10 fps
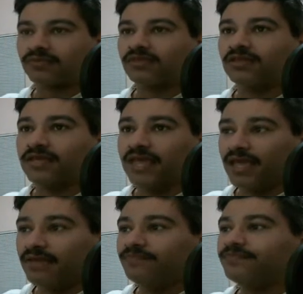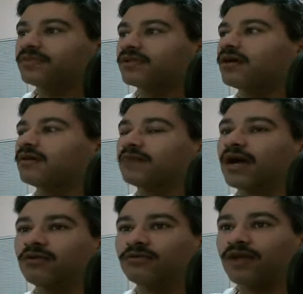the game.
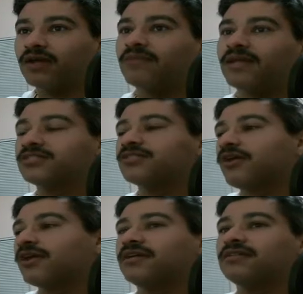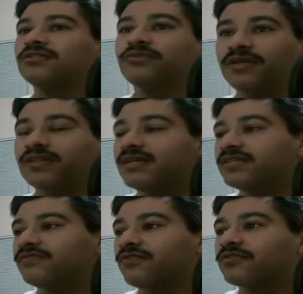I would recommend doing
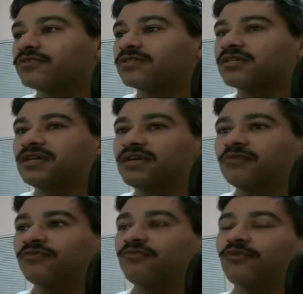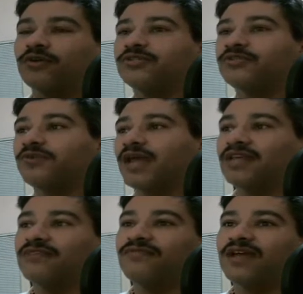this first before you do
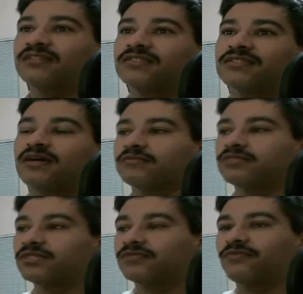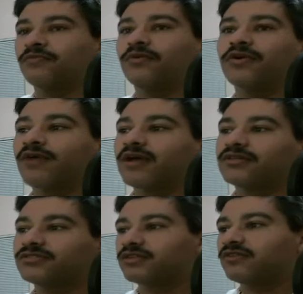any events, just to
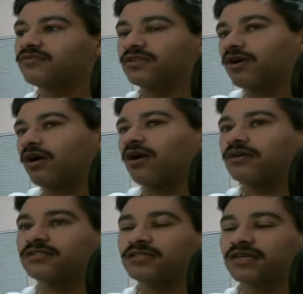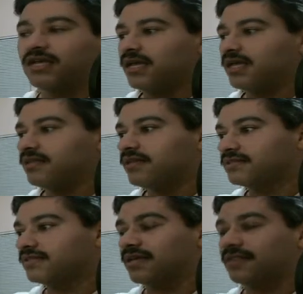familiarize yourself with the cards,
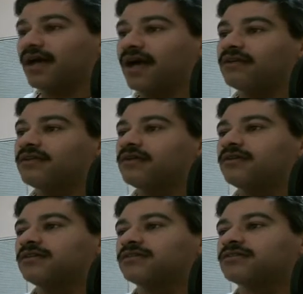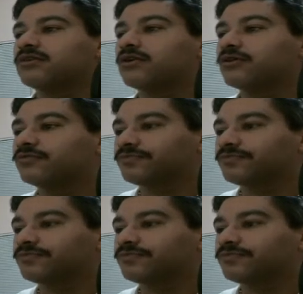things like that. So